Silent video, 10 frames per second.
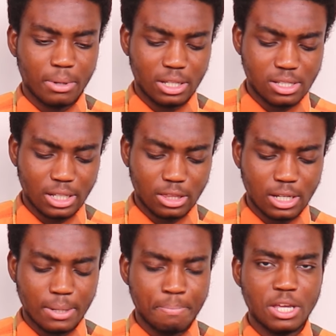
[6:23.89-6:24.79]
But let's let
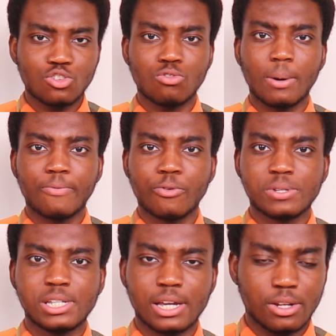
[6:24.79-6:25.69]
the beat drop
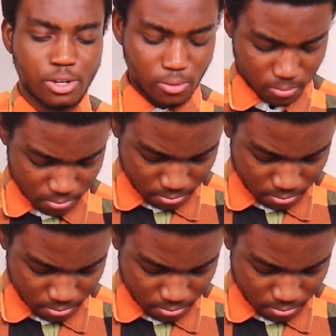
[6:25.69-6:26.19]
for a second here.